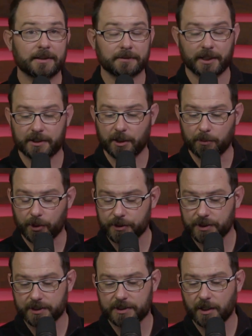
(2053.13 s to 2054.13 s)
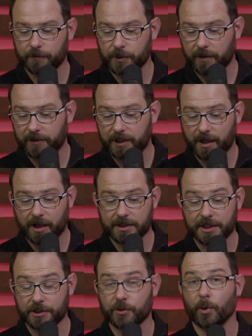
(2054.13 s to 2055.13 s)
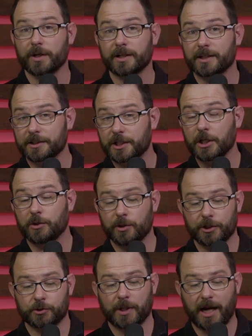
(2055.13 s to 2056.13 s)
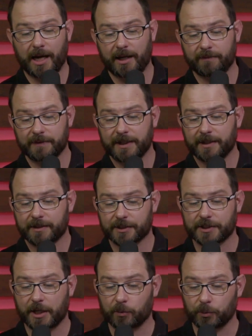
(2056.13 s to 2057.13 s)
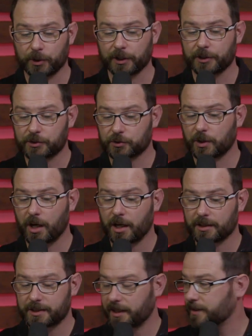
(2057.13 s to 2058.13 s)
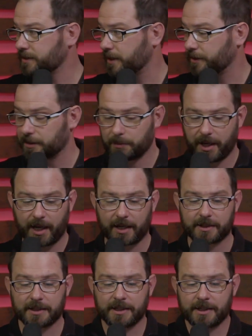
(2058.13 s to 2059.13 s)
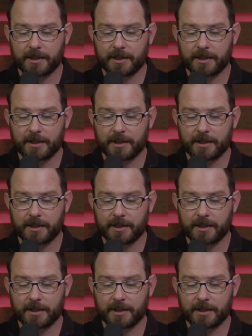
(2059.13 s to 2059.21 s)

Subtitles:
like the emerging self-driving cars, is going to continue to drive this like really strong data center demand.